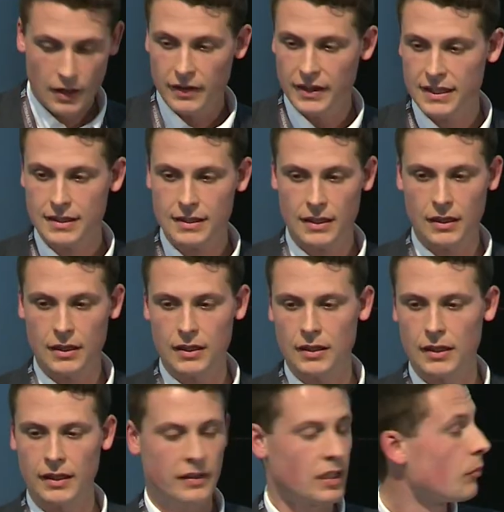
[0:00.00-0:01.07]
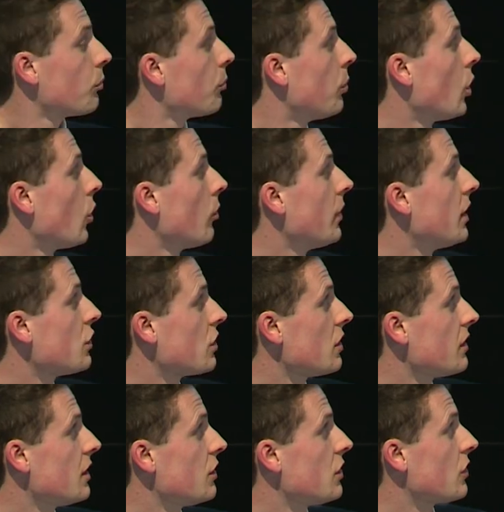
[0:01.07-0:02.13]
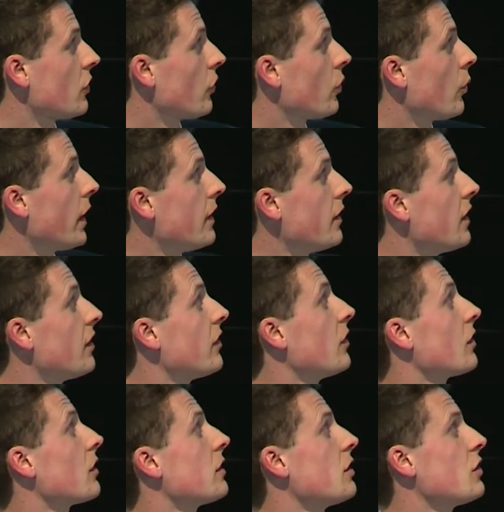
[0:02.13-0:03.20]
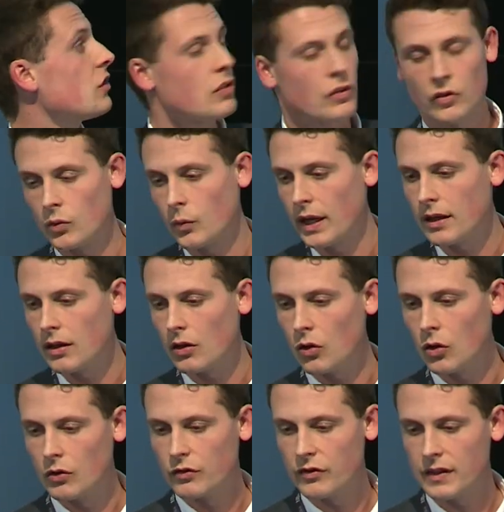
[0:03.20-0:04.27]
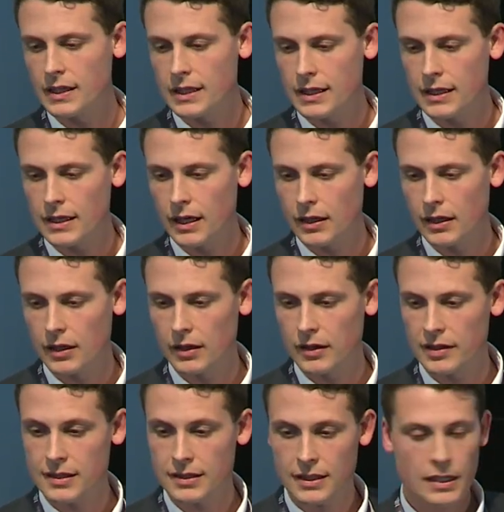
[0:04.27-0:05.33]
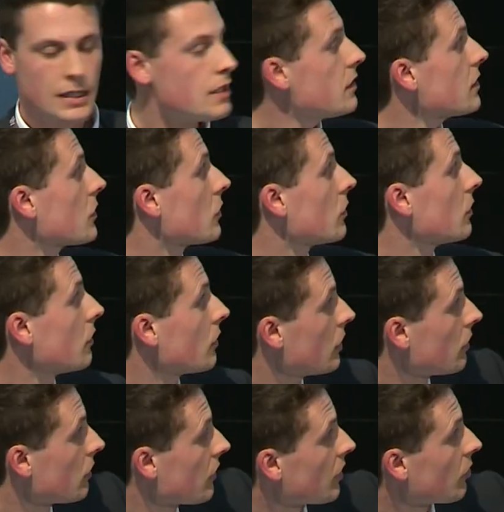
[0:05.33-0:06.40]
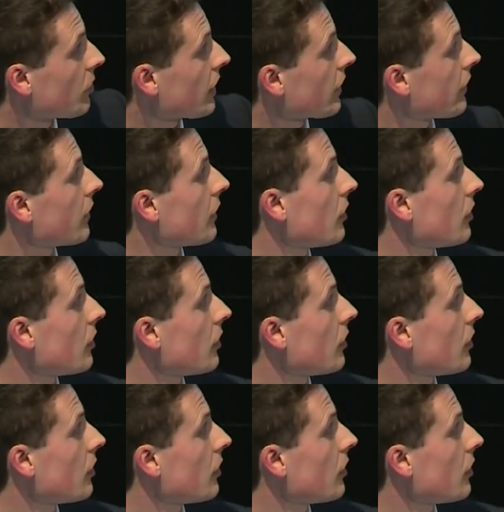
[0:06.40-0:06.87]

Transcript: This, uh, I think Paul mentioned digital twin. This is our digital twin of the uh, site, so you can think back to